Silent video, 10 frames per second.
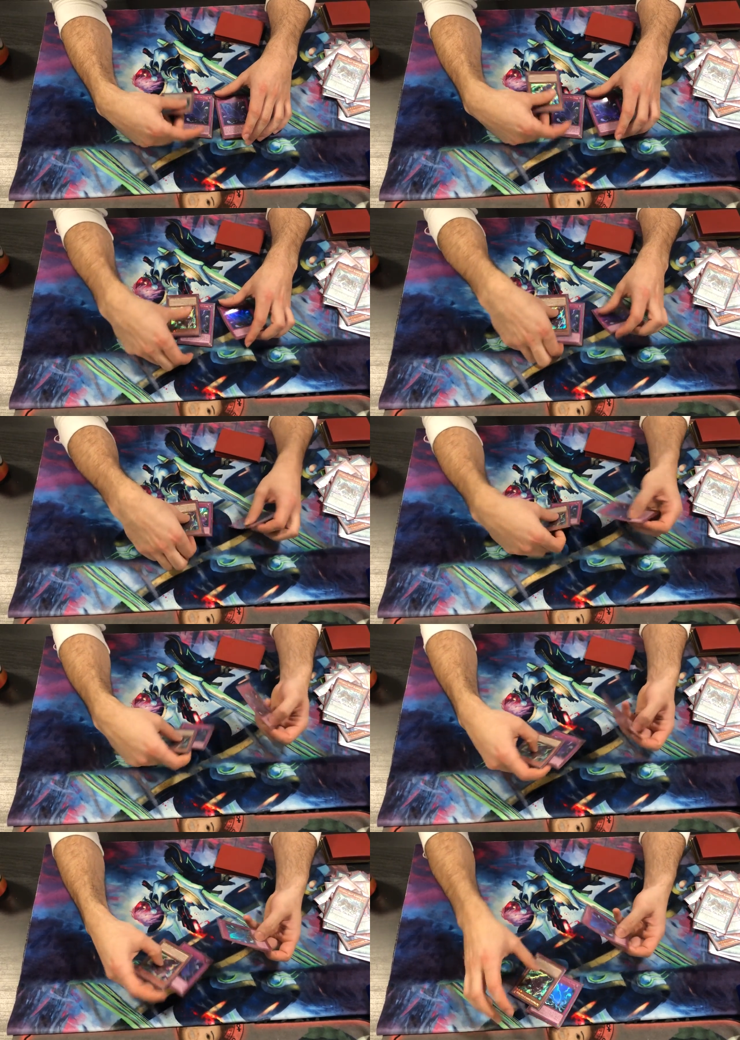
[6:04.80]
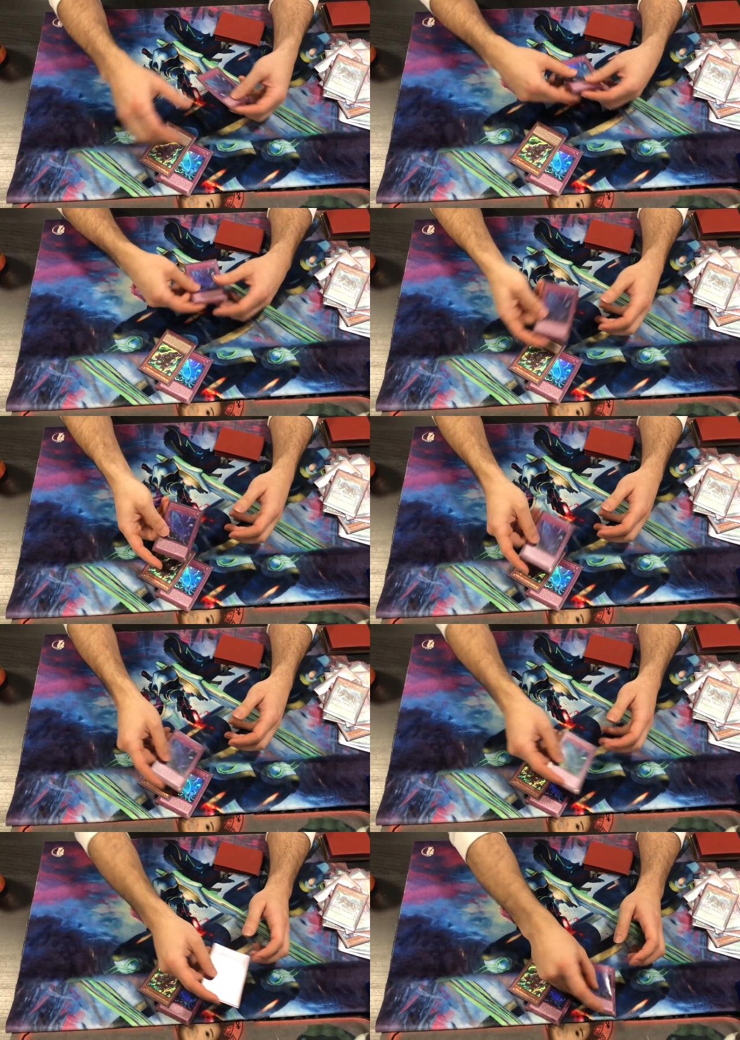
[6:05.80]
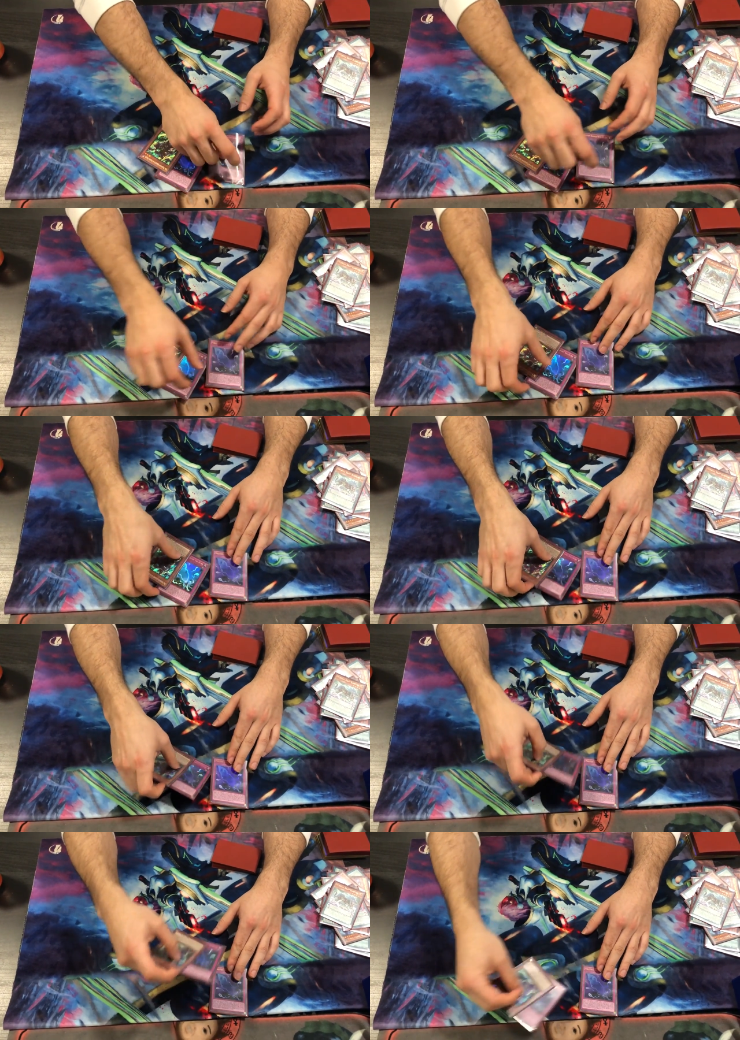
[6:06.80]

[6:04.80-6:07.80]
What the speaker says: (no speaker visible)